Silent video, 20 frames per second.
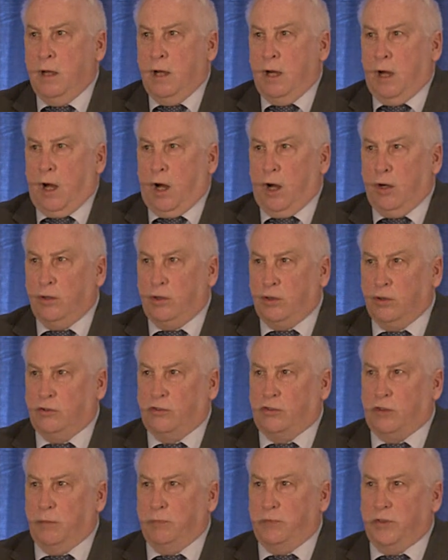How could
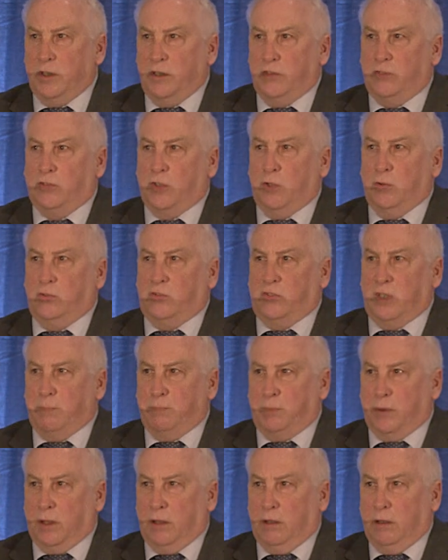something so
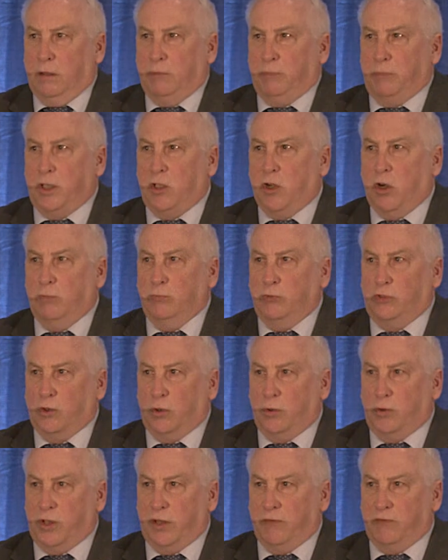simple become
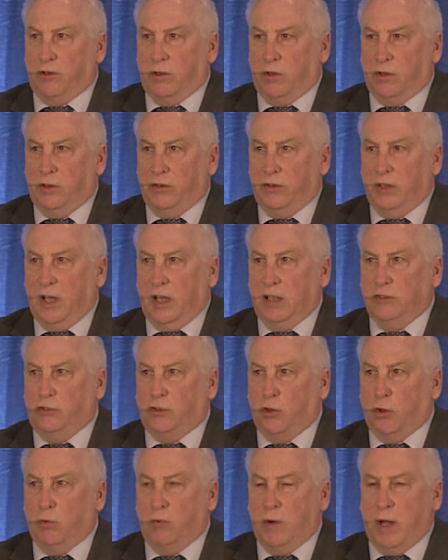so difficult and
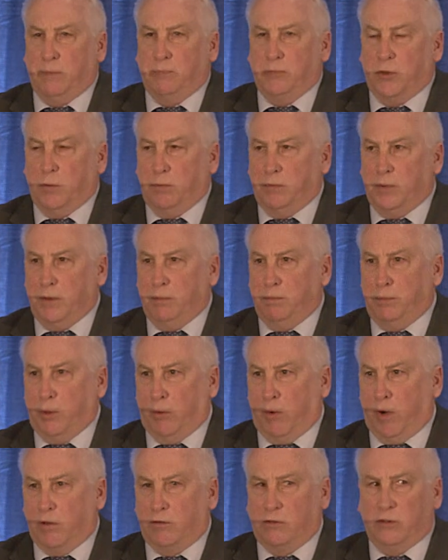so wrapped up in
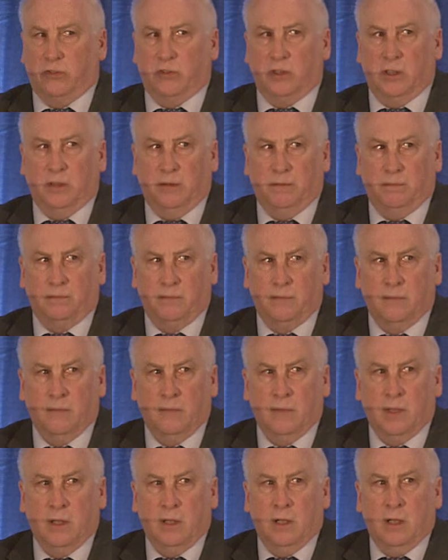bureaucracy?
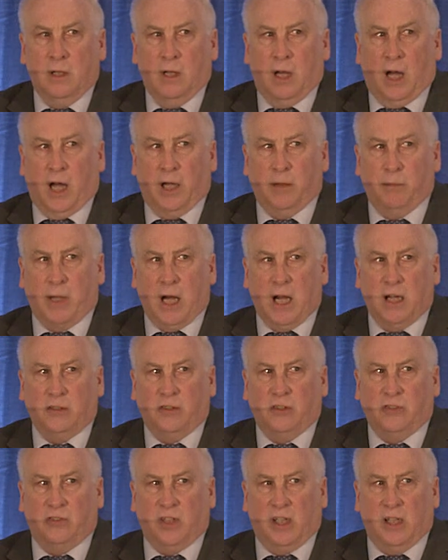I am glad
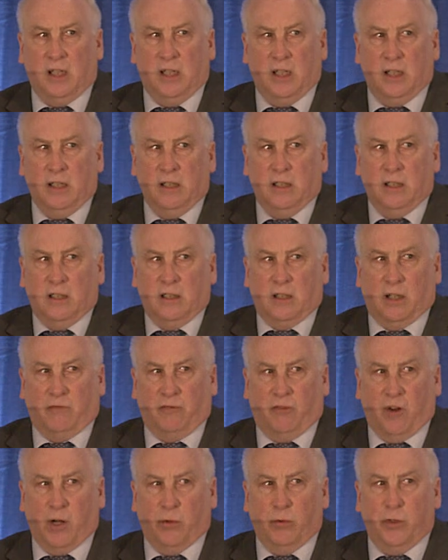to say that
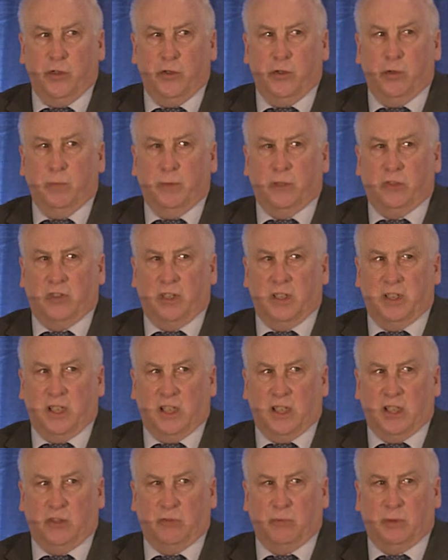following numerous
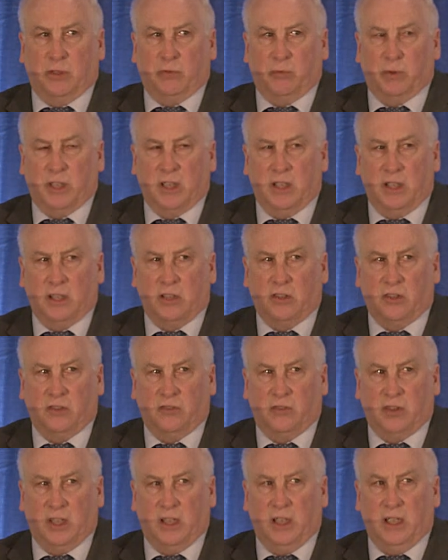engagements with the
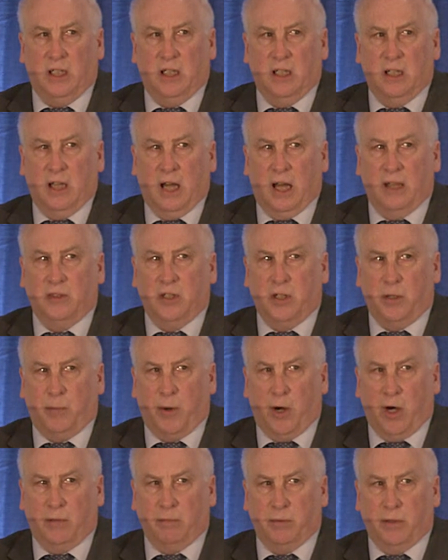HSE and the
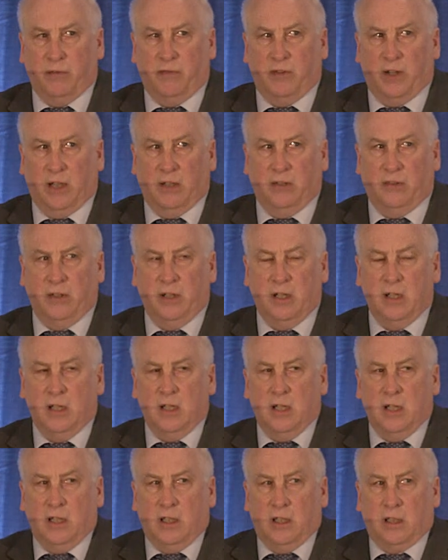Department of Health,
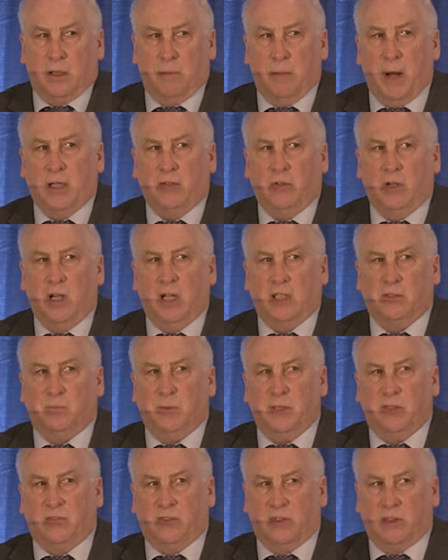the matter has
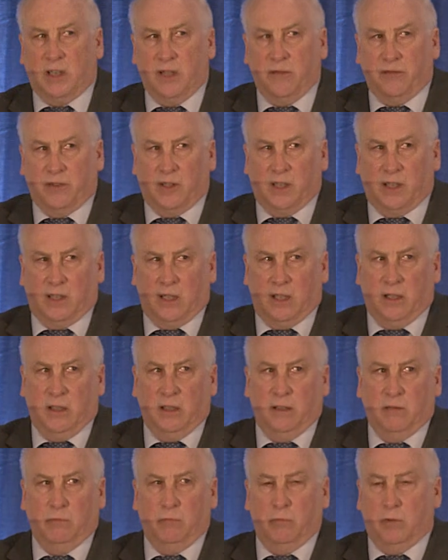been significantly
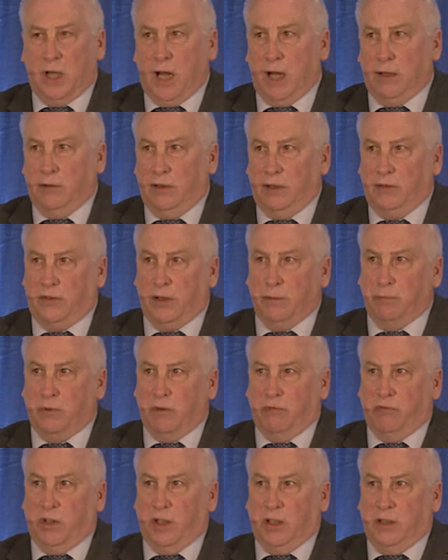
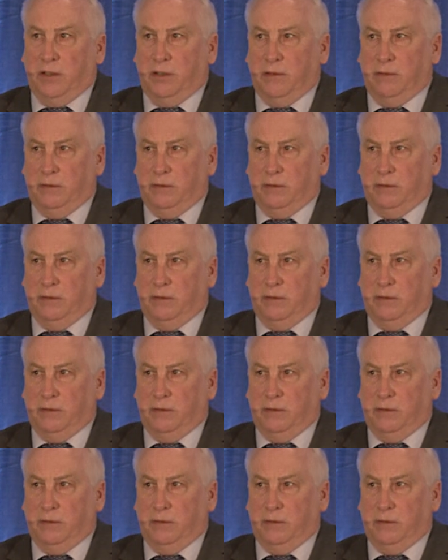simplified.